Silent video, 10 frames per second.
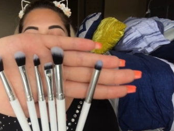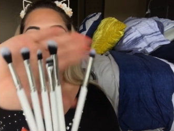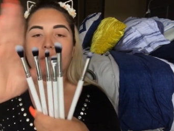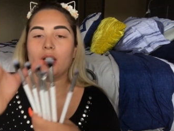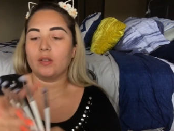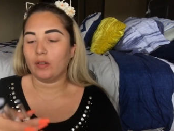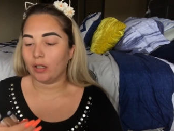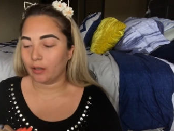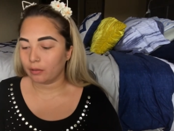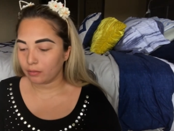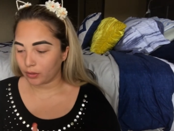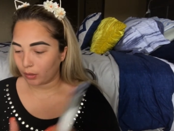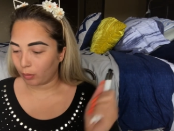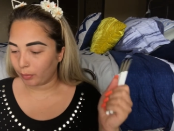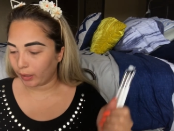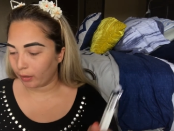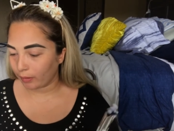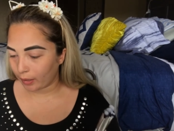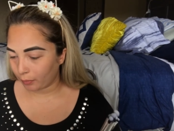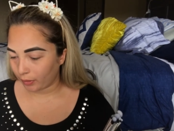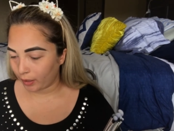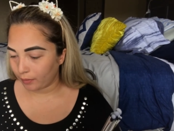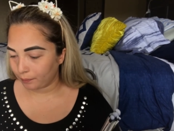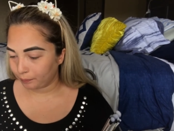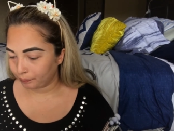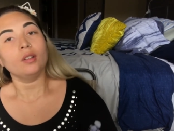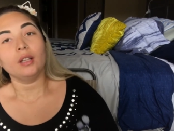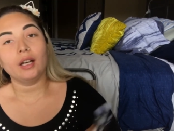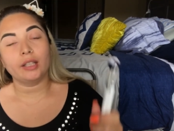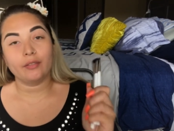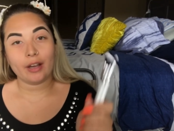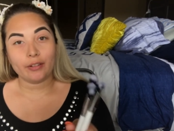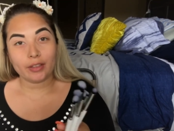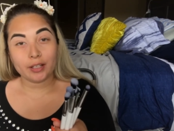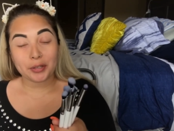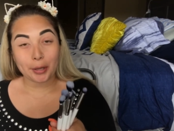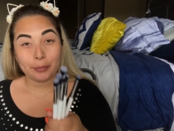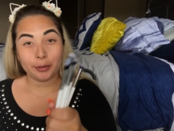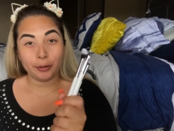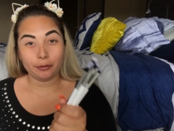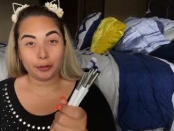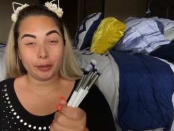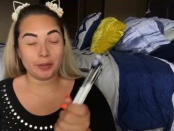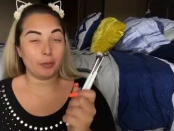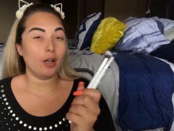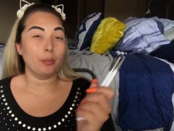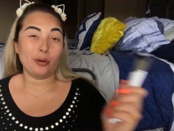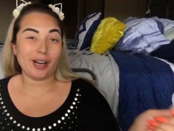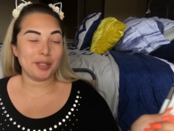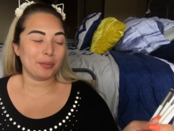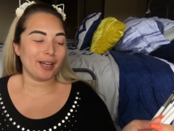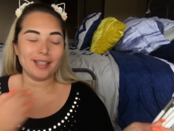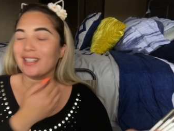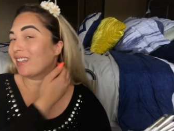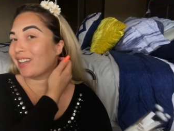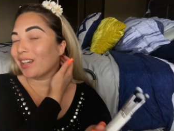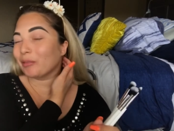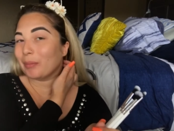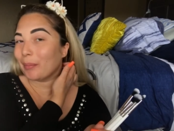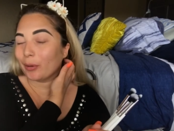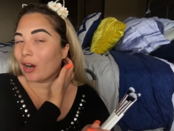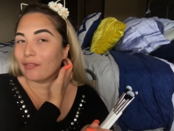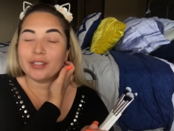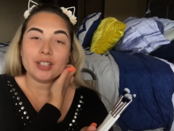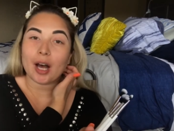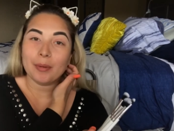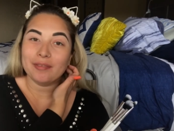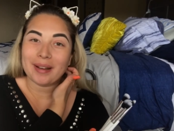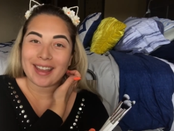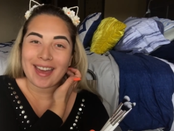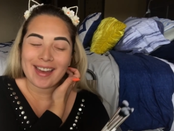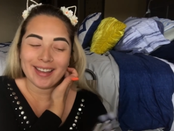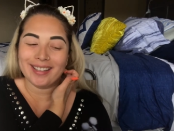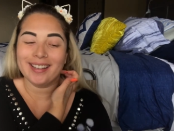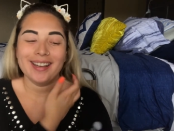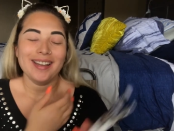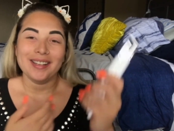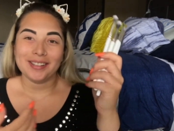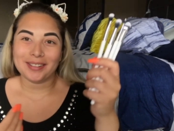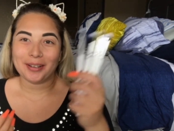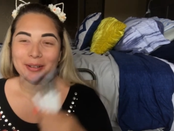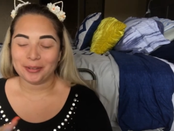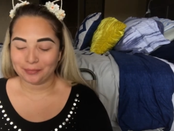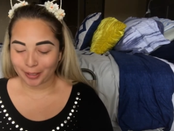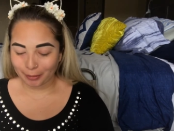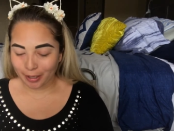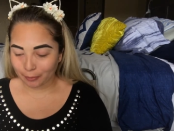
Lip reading: in today's video, so we'll play around with it. I'll leave everything down below for you as well, price-wise. I can't remember off the top of my head, so here we go.